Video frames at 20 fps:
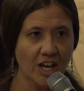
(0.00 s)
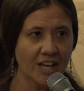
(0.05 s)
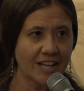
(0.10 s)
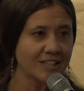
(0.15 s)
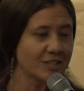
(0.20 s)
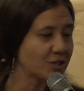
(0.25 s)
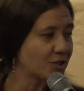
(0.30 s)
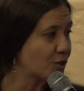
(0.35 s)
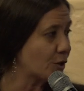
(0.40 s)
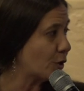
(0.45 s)

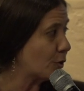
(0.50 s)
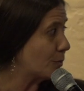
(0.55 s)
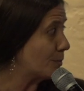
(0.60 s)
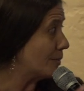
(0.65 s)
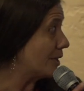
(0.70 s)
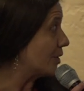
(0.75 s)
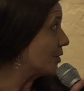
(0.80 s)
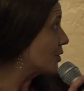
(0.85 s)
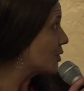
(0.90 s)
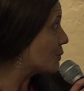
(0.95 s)
So,
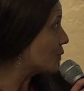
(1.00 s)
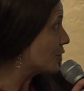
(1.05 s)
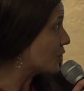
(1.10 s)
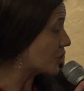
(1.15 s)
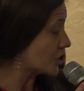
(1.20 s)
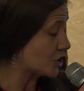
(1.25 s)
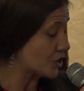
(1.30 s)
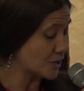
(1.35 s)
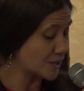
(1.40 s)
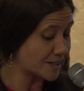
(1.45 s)
Mills will
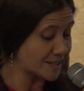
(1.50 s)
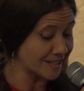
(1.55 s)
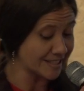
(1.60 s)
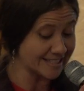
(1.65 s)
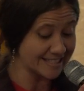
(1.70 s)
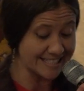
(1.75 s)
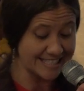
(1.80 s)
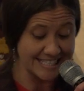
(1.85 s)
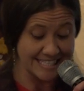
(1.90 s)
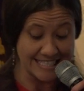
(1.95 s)
turn
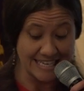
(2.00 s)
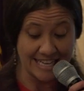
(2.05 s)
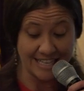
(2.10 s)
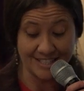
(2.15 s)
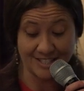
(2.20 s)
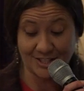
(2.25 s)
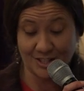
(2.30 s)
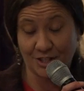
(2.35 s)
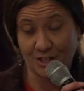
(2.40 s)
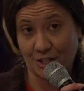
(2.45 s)
60
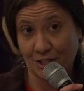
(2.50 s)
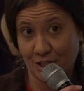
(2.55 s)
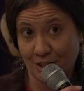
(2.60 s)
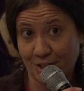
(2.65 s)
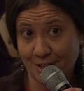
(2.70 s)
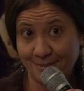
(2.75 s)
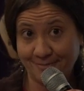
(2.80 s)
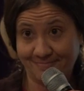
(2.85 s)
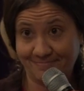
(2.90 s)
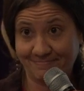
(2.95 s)
next
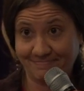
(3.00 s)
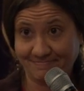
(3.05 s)
year.